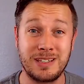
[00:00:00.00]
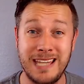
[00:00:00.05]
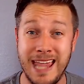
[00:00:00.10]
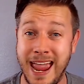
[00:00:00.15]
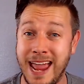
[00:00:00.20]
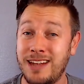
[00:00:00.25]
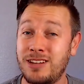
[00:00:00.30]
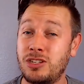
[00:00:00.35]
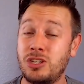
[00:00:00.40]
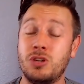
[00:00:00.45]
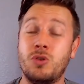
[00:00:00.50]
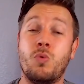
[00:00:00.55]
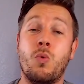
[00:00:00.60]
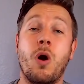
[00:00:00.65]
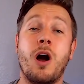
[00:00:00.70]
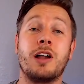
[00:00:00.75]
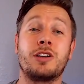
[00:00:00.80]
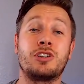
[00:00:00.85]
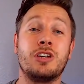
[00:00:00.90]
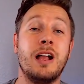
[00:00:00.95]
tend to
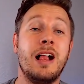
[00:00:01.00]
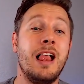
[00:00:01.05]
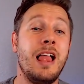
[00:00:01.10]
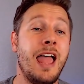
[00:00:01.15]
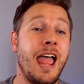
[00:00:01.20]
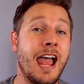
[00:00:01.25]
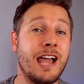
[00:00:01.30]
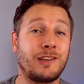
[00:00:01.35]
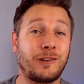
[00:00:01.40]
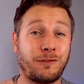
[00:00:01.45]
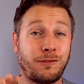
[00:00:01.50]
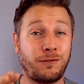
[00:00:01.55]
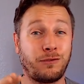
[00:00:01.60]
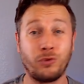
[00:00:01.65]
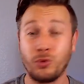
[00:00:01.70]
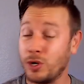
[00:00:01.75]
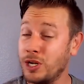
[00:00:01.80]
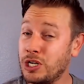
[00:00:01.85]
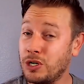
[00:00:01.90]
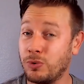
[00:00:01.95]
watch as
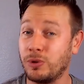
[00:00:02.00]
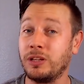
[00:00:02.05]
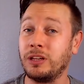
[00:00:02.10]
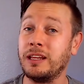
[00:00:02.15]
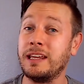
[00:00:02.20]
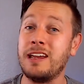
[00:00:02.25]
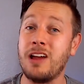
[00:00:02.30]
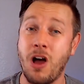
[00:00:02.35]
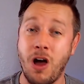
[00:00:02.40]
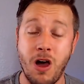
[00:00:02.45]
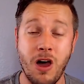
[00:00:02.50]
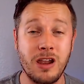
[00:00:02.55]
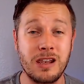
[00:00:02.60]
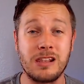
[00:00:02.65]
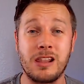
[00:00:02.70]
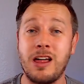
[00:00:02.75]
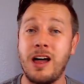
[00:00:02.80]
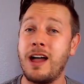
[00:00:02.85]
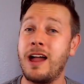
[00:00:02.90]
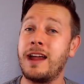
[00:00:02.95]
frequently
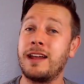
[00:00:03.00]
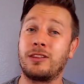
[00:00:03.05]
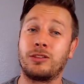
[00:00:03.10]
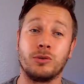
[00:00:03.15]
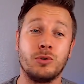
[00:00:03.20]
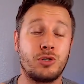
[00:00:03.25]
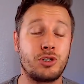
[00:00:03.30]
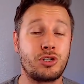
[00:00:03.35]
online through